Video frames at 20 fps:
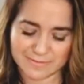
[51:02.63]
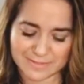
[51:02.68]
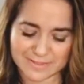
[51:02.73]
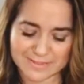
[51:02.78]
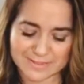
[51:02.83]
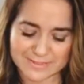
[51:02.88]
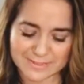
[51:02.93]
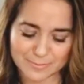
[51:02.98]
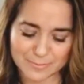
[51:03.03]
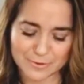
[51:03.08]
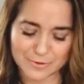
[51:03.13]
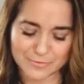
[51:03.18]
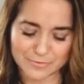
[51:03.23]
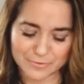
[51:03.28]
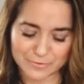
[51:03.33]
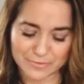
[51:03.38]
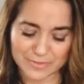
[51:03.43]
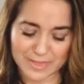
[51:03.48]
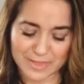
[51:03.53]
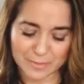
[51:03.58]
That's a
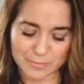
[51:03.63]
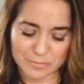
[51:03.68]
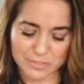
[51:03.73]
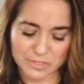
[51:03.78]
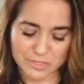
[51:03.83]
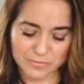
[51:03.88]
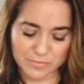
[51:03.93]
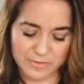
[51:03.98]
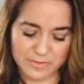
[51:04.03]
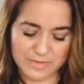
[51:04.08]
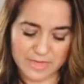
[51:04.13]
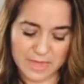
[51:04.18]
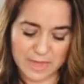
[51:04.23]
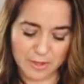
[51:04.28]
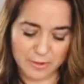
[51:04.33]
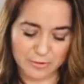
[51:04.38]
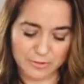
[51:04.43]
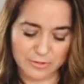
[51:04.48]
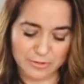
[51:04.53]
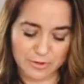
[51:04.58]
beautiful name. Just found
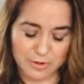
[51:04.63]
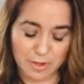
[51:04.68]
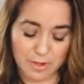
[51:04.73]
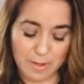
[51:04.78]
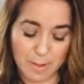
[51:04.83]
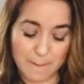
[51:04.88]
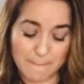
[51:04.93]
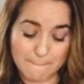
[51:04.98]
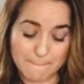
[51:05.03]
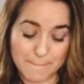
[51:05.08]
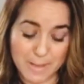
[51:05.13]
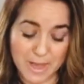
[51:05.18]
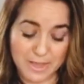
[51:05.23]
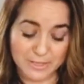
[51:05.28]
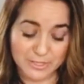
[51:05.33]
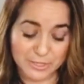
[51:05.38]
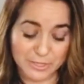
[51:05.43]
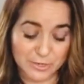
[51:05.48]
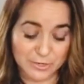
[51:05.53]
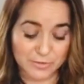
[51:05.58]
out
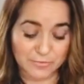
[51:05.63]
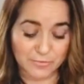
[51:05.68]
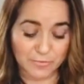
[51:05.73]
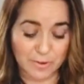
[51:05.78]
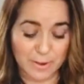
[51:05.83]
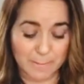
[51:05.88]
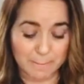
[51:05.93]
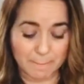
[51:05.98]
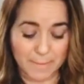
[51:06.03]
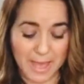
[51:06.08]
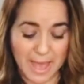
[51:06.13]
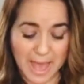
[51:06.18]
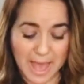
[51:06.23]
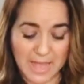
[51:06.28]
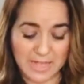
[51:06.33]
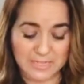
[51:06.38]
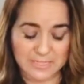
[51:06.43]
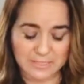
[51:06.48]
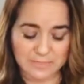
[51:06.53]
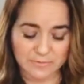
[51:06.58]
my good friend
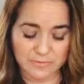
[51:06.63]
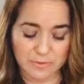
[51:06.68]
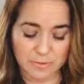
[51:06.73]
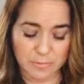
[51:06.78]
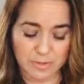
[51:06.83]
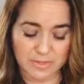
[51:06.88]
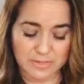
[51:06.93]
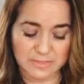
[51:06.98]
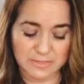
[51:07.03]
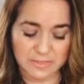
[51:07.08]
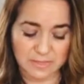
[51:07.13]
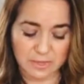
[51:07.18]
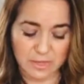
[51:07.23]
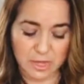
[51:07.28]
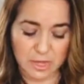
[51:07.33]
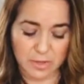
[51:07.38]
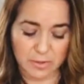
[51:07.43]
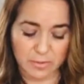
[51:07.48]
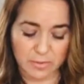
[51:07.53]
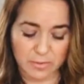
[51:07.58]
passed a few months
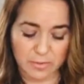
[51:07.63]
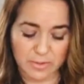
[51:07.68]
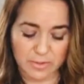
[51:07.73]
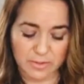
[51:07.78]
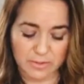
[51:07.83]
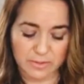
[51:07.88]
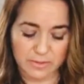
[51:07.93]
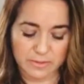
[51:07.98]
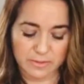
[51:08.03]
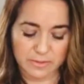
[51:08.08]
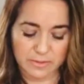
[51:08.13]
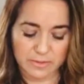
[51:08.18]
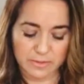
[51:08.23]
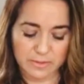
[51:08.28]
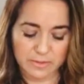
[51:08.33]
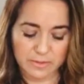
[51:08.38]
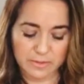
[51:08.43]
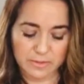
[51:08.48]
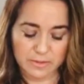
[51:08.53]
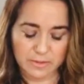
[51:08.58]
ago.
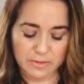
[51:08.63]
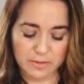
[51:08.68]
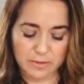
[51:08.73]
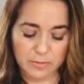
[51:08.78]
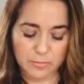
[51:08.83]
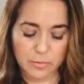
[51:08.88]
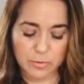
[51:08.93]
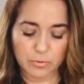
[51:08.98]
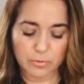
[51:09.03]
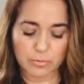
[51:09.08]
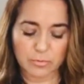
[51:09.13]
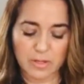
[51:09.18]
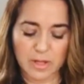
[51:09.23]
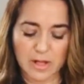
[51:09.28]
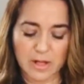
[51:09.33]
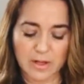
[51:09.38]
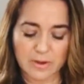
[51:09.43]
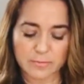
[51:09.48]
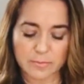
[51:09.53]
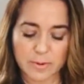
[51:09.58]
We'll
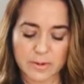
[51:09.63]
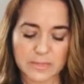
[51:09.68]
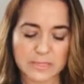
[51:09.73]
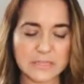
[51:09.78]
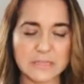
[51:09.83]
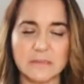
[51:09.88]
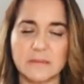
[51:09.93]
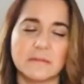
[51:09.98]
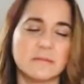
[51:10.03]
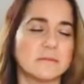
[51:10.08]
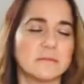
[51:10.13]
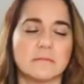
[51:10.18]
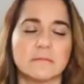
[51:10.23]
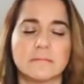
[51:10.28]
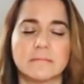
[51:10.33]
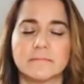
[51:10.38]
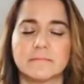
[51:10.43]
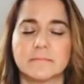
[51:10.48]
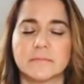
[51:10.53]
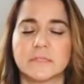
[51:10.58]
already
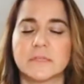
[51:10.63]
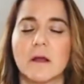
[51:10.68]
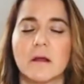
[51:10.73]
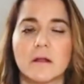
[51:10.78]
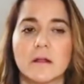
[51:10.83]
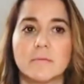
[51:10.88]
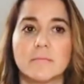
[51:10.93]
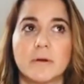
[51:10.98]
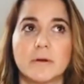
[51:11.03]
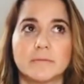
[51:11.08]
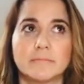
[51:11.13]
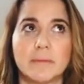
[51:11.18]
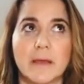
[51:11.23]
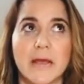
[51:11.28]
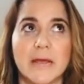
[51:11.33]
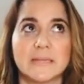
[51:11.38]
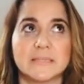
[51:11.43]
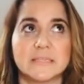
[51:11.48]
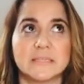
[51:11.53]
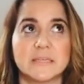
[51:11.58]
talk about
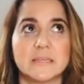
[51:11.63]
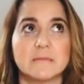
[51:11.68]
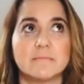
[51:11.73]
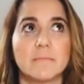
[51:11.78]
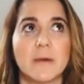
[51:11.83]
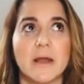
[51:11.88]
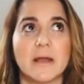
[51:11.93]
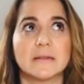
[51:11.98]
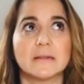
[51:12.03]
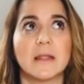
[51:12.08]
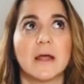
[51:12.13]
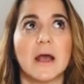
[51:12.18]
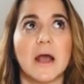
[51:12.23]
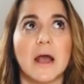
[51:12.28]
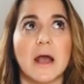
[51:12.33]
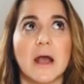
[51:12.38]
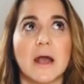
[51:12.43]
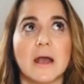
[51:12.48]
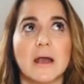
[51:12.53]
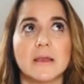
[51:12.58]
passing, but
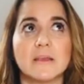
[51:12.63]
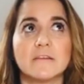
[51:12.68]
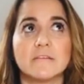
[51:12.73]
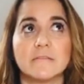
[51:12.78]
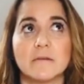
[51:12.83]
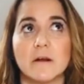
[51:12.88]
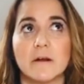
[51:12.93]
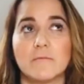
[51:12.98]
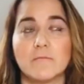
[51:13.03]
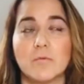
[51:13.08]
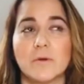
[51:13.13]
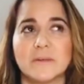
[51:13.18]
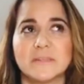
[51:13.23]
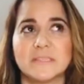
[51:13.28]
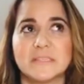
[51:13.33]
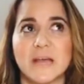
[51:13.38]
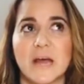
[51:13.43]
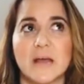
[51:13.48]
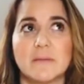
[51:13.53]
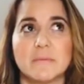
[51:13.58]
I at one
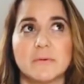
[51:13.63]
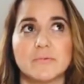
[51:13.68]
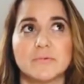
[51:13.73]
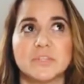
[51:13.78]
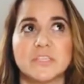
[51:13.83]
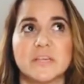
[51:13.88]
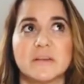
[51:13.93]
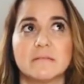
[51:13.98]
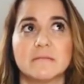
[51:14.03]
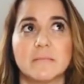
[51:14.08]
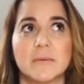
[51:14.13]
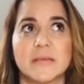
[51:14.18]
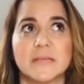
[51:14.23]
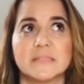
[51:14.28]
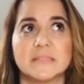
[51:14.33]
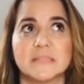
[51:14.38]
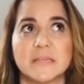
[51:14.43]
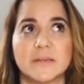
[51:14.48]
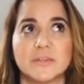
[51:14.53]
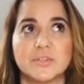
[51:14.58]
time I was with my
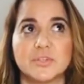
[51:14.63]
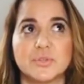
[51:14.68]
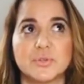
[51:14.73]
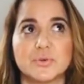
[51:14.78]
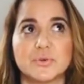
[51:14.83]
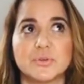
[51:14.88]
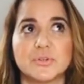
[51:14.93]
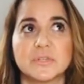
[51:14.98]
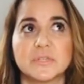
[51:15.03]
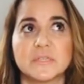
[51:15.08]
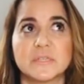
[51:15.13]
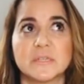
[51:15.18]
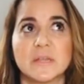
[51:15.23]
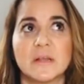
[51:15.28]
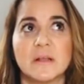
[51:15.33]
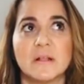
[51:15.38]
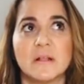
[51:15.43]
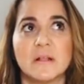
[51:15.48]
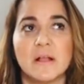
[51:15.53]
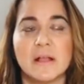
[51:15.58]
ancestors,
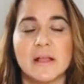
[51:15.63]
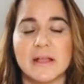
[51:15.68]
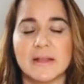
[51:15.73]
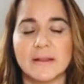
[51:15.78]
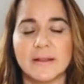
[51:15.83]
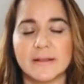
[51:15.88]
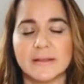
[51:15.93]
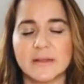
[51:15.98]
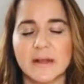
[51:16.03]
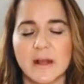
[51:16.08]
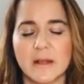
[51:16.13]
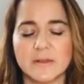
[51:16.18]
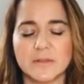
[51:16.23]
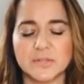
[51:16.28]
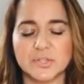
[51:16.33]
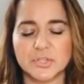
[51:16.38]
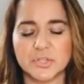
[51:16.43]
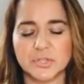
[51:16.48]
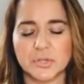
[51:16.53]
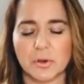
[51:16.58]
and I kind
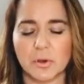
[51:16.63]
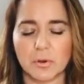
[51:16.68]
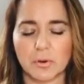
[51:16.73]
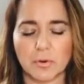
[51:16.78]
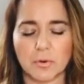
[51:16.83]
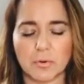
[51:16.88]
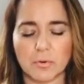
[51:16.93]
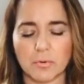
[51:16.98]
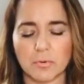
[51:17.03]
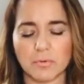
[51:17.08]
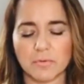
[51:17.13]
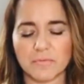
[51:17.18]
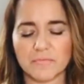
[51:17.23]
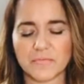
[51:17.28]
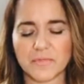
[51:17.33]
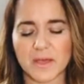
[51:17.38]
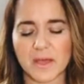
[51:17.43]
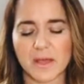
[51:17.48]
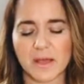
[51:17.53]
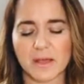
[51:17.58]
of saw
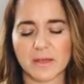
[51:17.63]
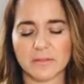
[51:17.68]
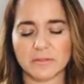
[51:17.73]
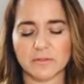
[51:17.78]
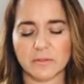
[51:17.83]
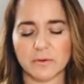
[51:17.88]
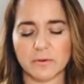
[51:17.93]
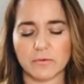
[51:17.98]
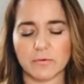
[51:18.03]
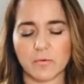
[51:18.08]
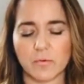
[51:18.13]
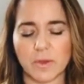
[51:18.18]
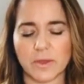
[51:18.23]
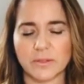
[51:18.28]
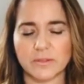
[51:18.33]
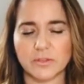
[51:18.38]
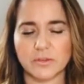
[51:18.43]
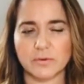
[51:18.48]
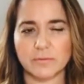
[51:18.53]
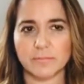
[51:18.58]
that
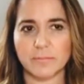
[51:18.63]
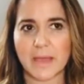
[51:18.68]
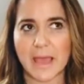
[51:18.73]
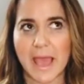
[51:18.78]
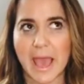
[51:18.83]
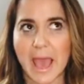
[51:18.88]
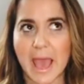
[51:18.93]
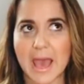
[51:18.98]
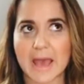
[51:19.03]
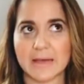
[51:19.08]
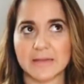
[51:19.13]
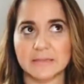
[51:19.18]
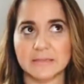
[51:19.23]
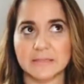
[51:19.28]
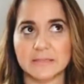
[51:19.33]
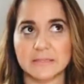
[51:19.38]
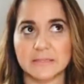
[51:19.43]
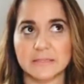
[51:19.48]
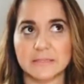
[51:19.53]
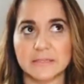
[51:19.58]
when you
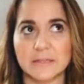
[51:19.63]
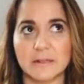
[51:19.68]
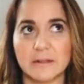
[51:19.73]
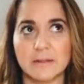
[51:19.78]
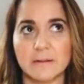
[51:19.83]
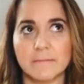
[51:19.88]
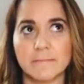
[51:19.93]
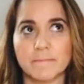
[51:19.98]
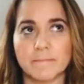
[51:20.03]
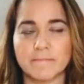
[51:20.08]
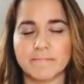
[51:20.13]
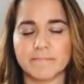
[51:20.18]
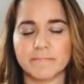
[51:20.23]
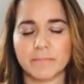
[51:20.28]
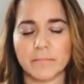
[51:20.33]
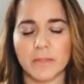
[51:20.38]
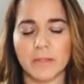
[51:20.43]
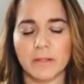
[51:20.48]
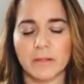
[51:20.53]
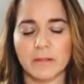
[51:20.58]
pass,
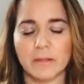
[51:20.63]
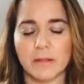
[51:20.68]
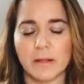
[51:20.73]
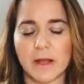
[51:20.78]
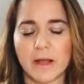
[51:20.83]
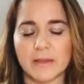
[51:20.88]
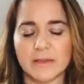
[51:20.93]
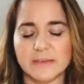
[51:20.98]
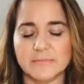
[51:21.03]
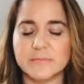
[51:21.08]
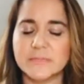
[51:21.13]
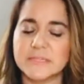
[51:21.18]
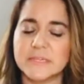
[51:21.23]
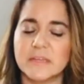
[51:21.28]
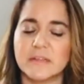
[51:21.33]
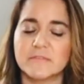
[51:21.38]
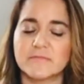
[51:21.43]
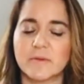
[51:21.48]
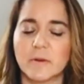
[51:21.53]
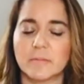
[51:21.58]
I have
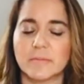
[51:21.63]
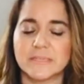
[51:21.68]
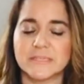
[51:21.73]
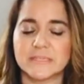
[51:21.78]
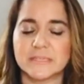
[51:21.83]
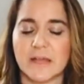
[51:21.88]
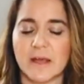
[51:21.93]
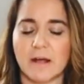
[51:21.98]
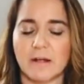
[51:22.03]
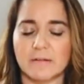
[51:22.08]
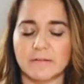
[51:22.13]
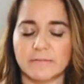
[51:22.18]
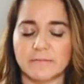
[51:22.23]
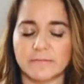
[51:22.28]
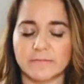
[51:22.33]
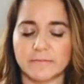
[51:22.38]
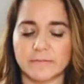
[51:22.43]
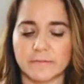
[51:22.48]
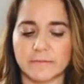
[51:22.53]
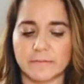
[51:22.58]
seen for myself
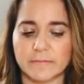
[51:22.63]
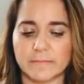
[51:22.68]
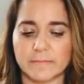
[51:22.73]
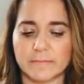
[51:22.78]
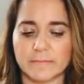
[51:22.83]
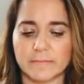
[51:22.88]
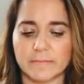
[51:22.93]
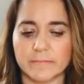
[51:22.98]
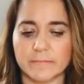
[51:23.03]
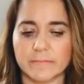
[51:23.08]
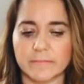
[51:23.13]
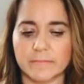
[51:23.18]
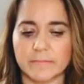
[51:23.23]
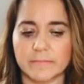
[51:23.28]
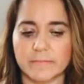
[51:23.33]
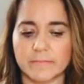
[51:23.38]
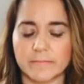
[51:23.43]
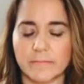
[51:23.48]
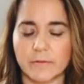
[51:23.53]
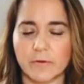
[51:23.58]

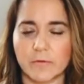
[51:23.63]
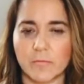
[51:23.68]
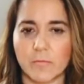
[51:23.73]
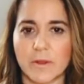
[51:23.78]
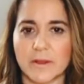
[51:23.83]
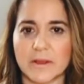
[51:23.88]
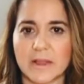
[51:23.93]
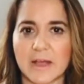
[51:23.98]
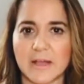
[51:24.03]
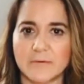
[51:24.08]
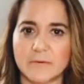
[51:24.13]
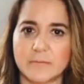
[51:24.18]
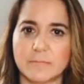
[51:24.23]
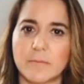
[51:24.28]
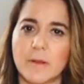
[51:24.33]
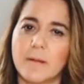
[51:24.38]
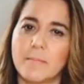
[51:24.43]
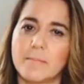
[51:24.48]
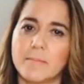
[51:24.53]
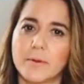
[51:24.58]
when I
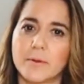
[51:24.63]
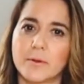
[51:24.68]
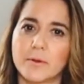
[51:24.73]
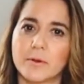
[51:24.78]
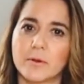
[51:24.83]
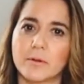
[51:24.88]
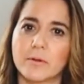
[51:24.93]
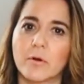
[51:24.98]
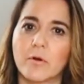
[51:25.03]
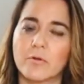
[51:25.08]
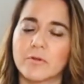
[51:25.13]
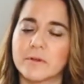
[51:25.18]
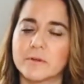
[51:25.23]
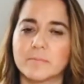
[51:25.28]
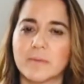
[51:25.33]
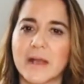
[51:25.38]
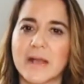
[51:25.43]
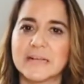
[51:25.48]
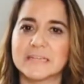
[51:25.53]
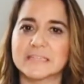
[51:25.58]
remember other
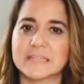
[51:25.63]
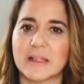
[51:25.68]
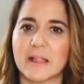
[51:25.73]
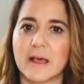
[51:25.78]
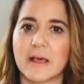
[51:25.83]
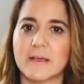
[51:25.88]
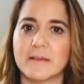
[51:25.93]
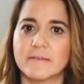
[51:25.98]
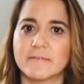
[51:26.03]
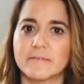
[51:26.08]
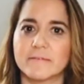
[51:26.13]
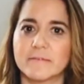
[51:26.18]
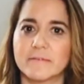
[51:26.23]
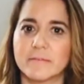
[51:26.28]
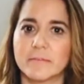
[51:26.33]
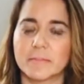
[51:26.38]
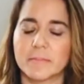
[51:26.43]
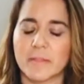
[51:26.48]
past life